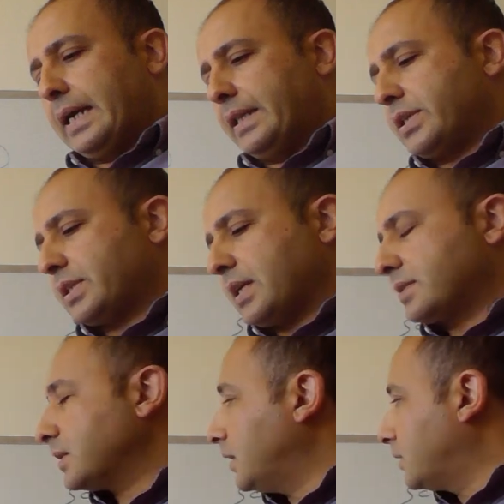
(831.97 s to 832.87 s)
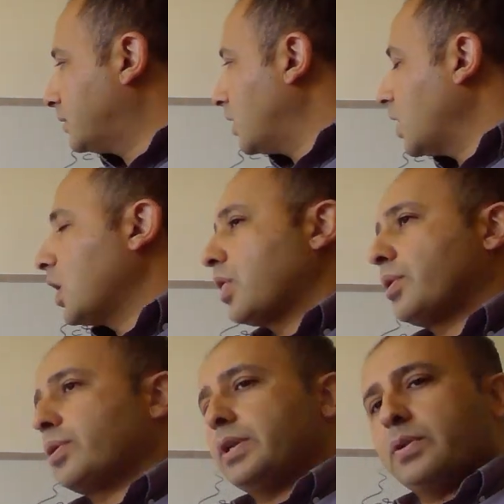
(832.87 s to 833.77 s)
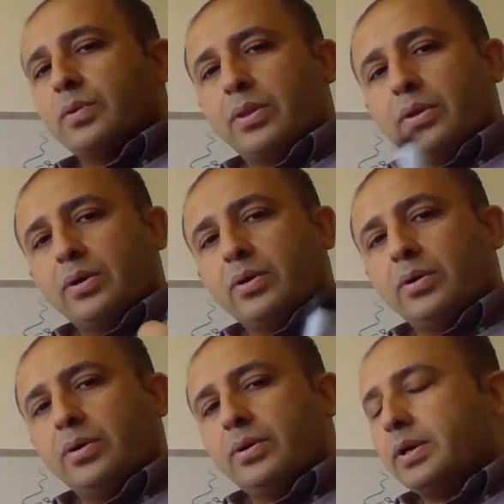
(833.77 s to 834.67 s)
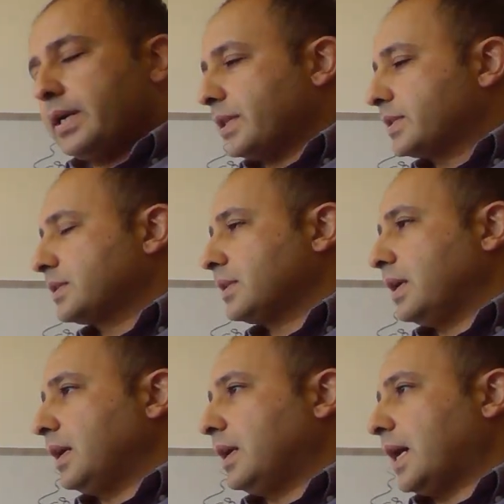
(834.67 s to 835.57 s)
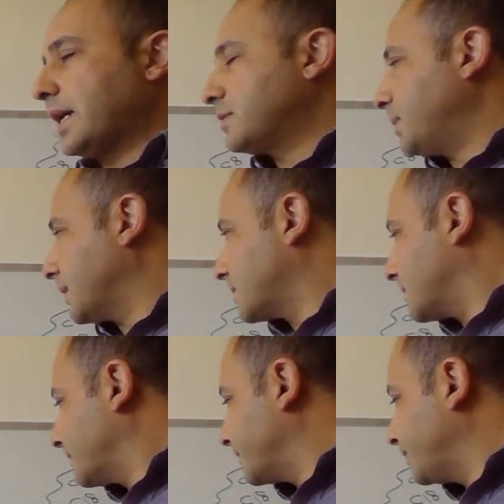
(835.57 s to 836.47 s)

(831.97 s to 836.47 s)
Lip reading: discuss it thoroughly with all its aspects.